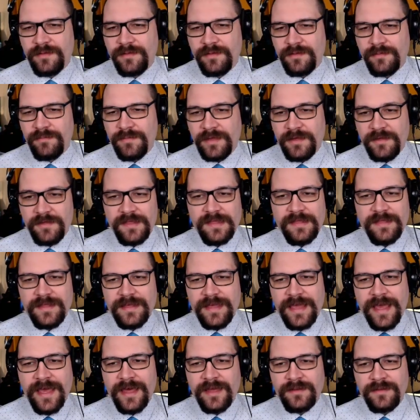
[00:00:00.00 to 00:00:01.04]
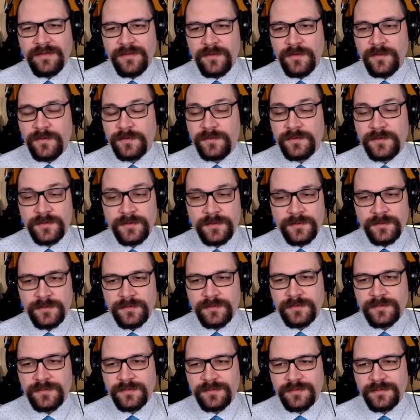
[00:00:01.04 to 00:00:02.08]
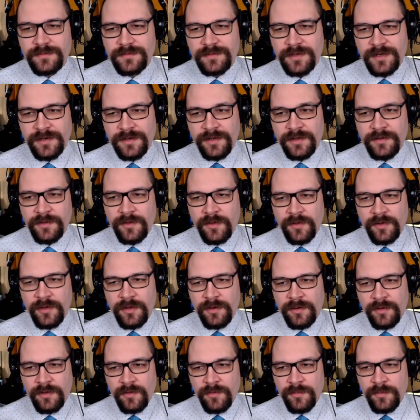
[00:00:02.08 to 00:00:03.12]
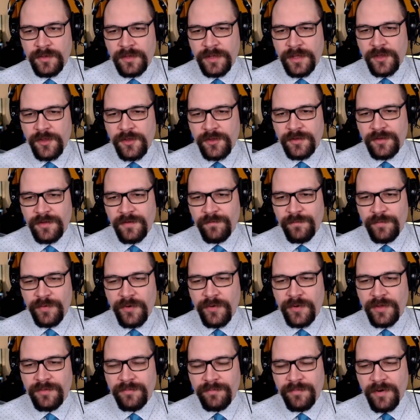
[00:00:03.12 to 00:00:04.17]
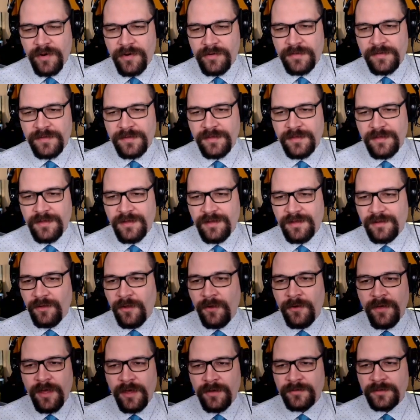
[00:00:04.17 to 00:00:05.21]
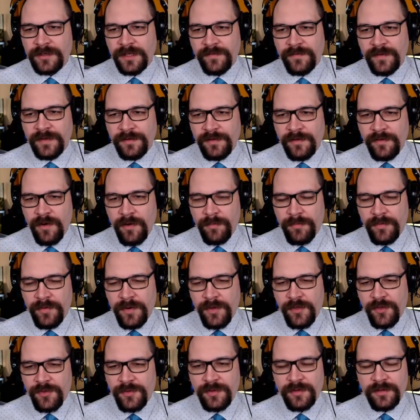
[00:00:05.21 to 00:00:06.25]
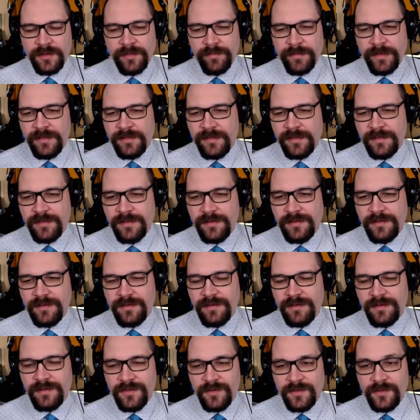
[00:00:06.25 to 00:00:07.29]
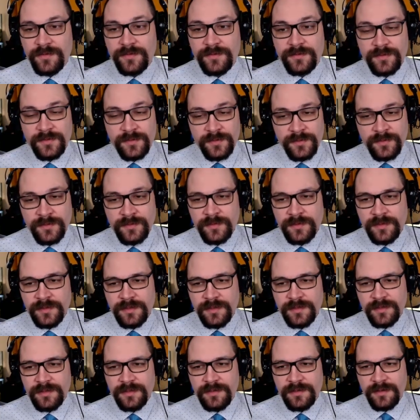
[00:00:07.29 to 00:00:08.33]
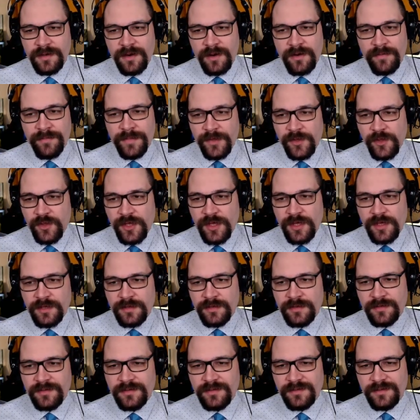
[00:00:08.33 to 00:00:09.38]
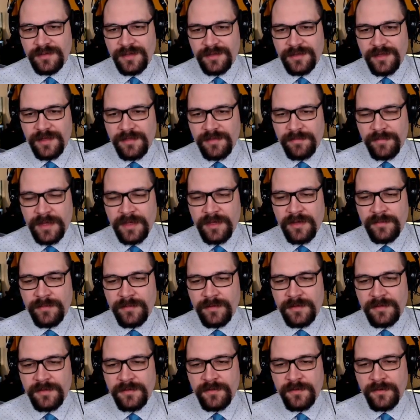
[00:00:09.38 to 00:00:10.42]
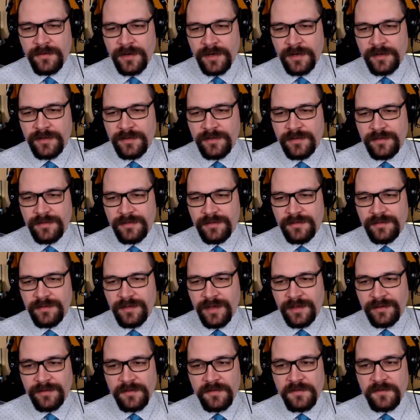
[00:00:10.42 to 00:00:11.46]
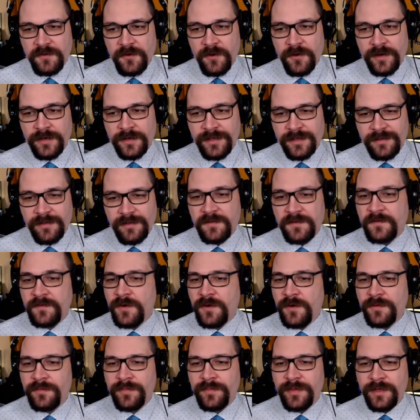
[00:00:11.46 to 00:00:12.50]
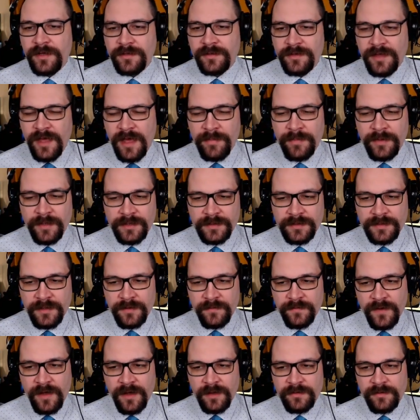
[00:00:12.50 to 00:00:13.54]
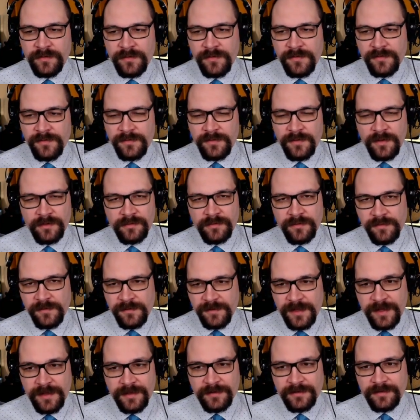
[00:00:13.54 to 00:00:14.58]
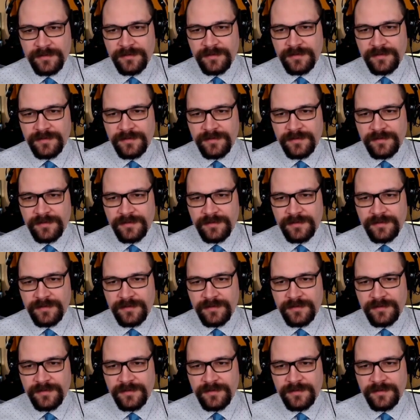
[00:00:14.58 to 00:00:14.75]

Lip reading: because in the end, you too are an accumulation of broken parts, long outliving their operational limits. You too are a machine that has become a story, and a story that has grown beyond the ability of others to understand it.